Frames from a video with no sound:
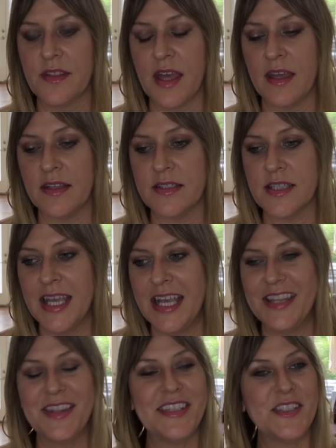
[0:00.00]
and
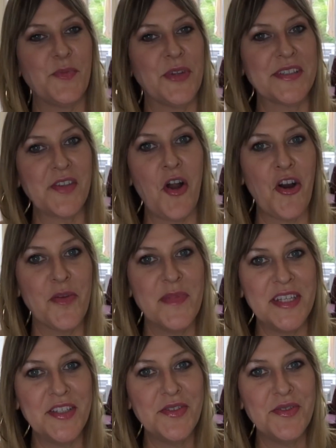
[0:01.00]
this brings a
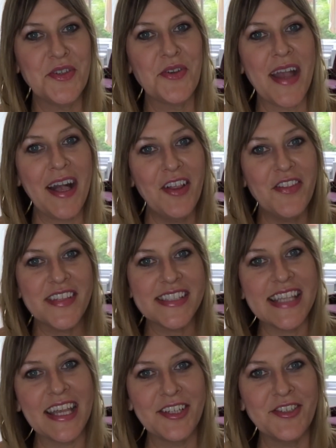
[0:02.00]
harmony to your health
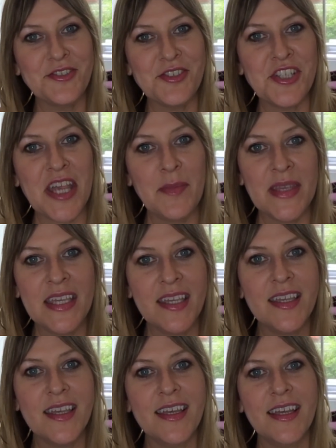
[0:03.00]
sector, Gemmy.